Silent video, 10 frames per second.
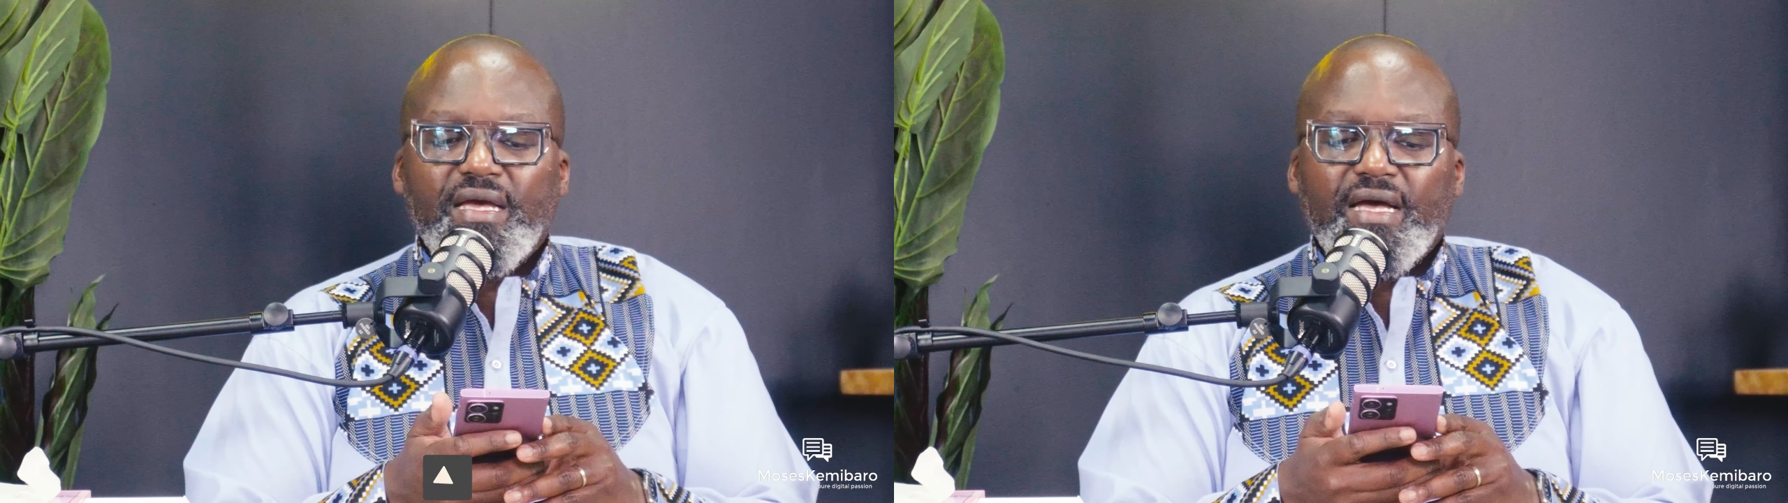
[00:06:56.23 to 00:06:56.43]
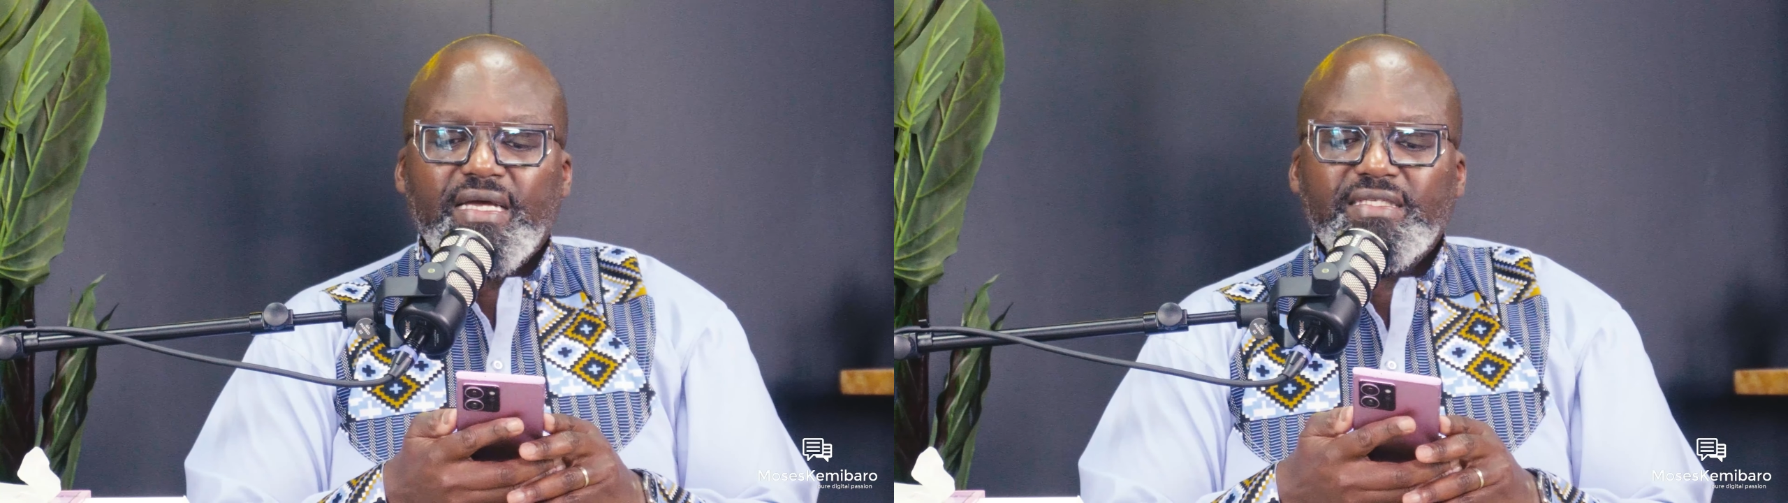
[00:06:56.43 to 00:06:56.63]

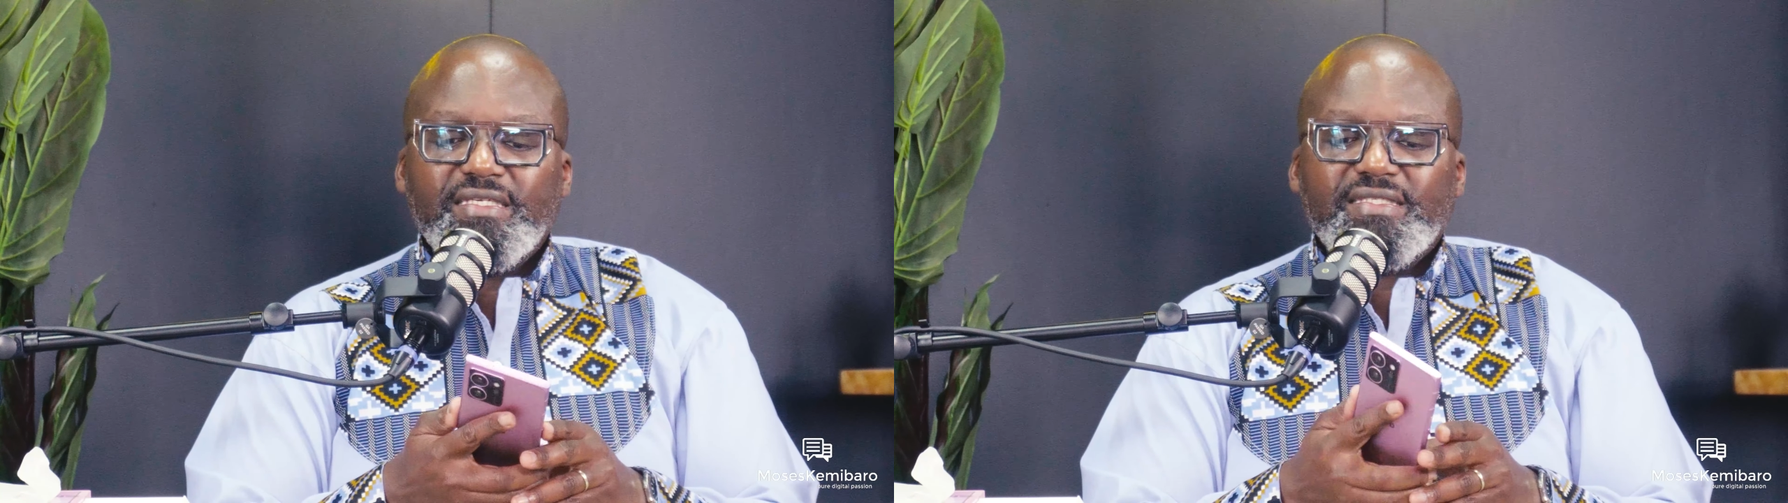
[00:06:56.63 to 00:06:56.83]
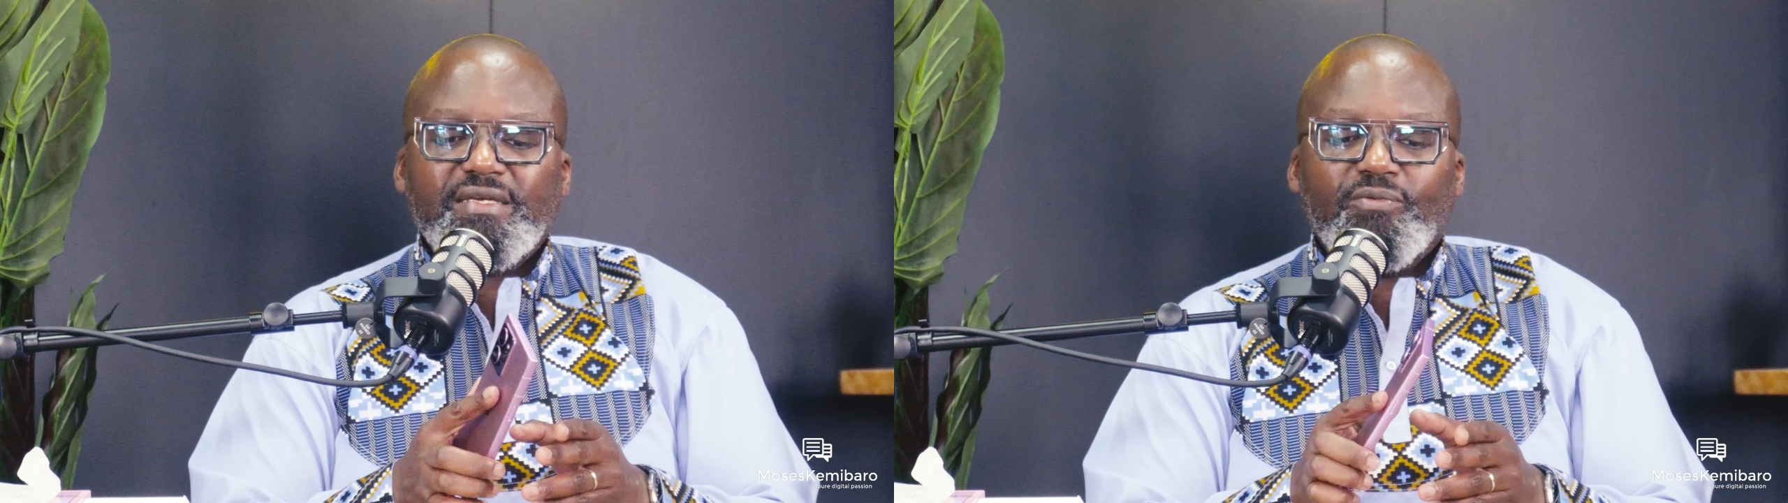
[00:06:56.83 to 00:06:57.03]
and
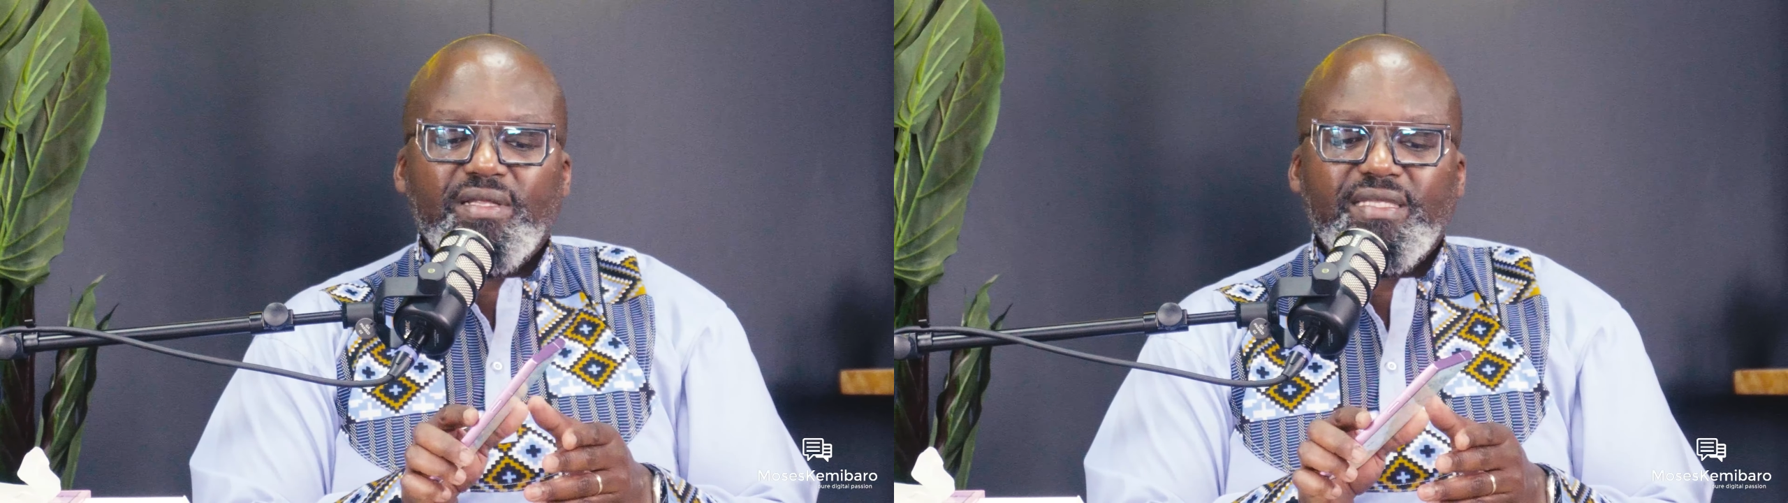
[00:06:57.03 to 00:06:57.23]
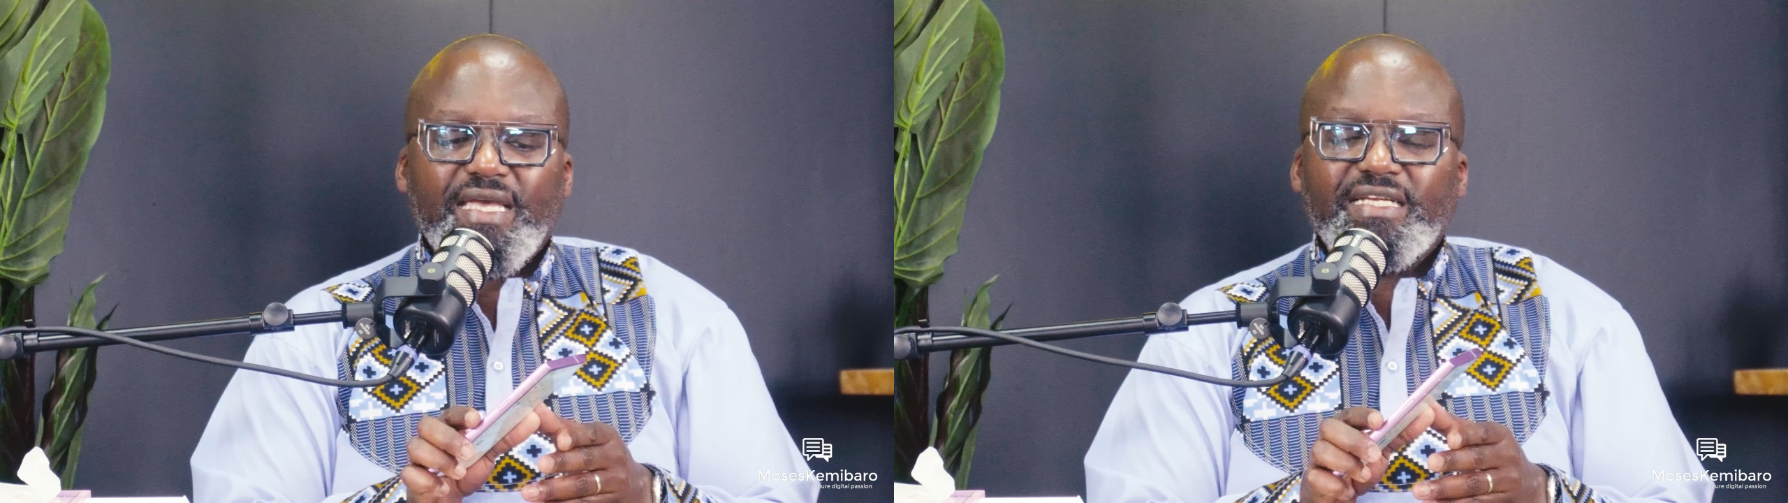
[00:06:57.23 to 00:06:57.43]
just see
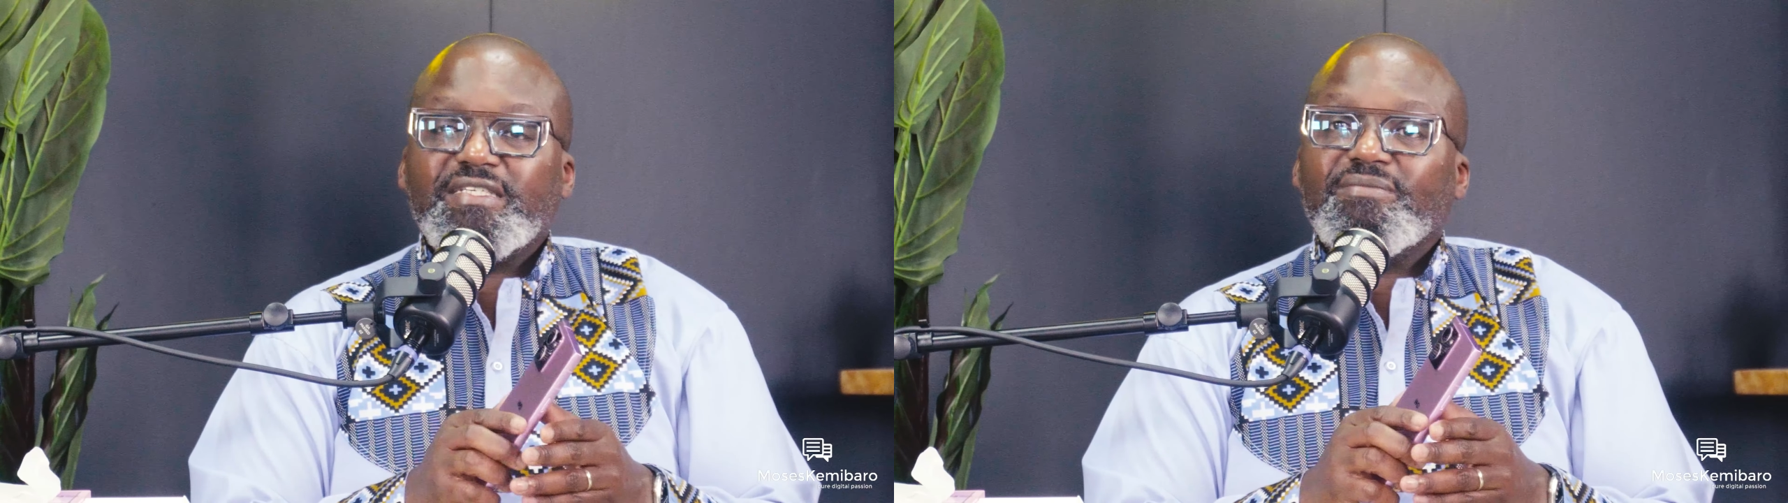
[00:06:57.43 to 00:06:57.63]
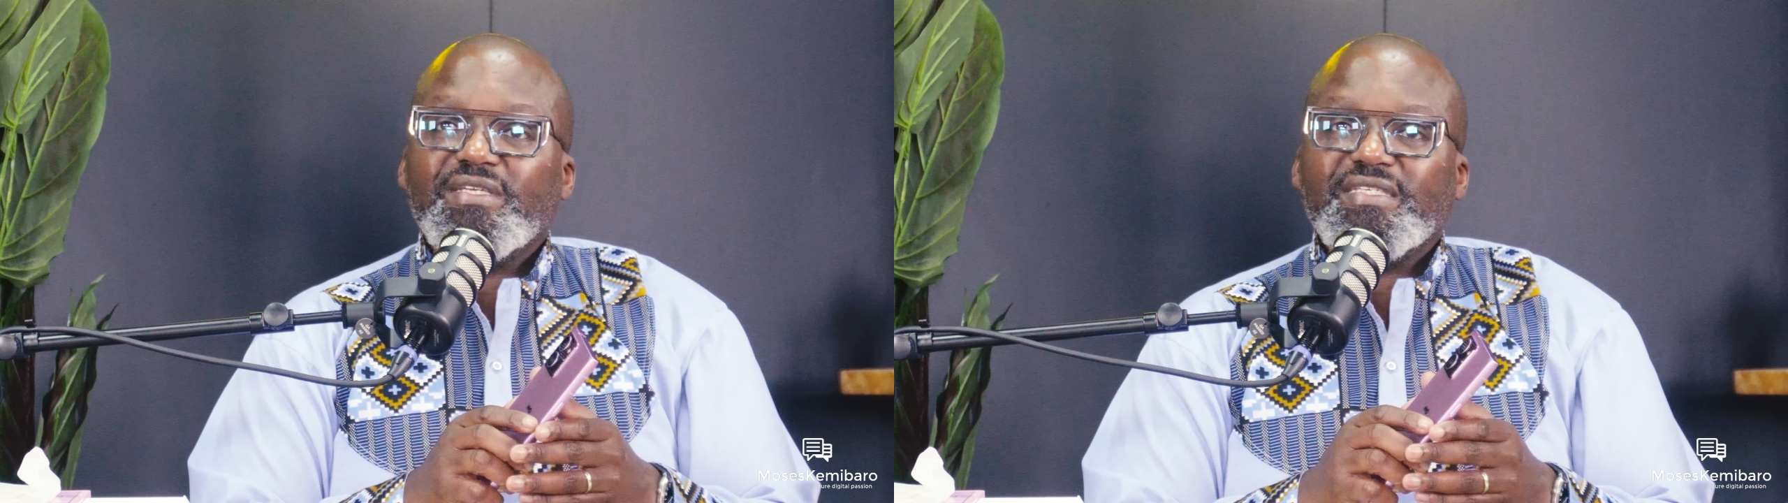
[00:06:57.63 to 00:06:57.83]
what the
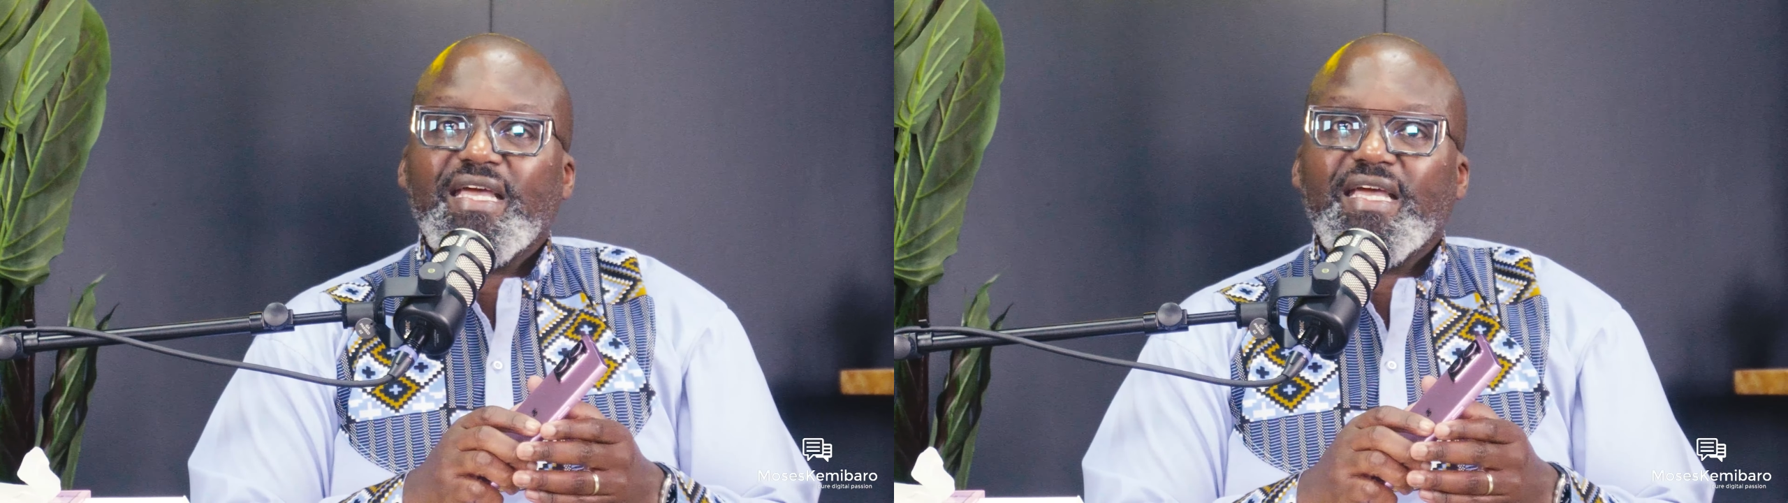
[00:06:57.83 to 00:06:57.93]
HMD